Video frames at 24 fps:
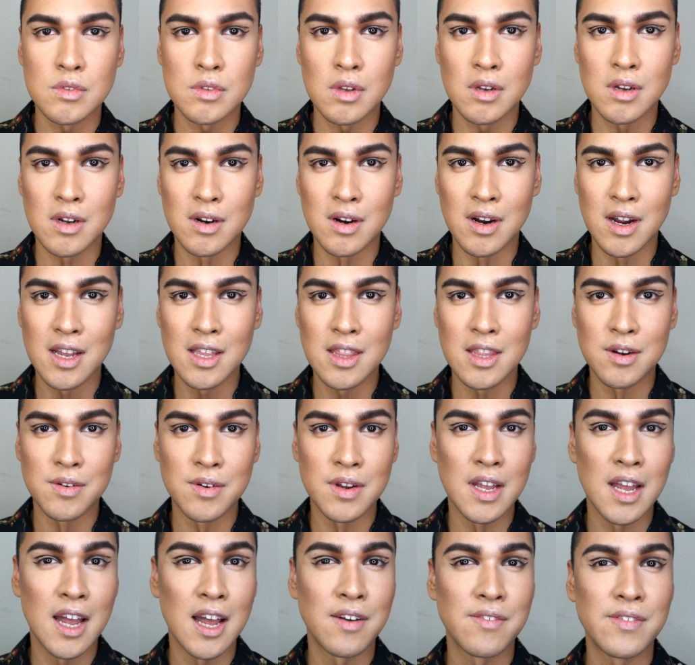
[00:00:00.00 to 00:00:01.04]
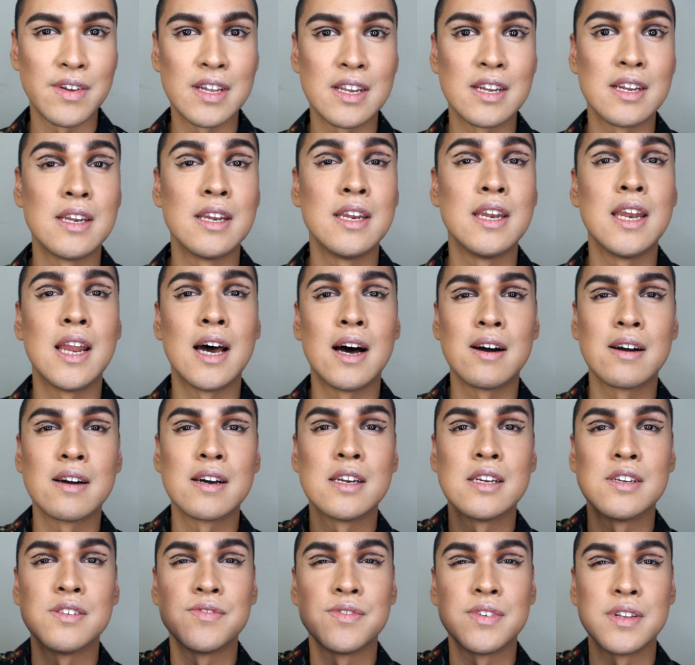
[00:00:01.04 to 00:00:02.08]
Alright, there we have it. Now I'm
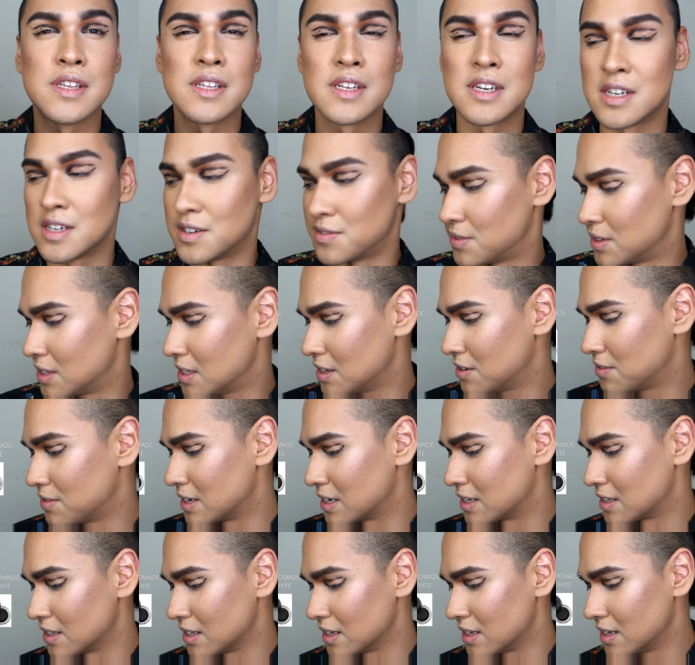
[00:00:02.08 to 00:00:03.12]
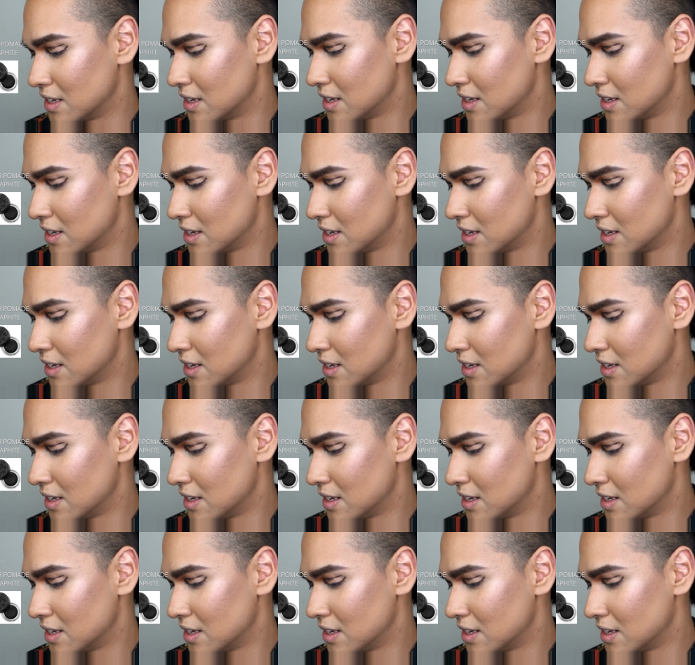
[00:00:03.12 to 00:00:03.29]
going to fill it in really quickly.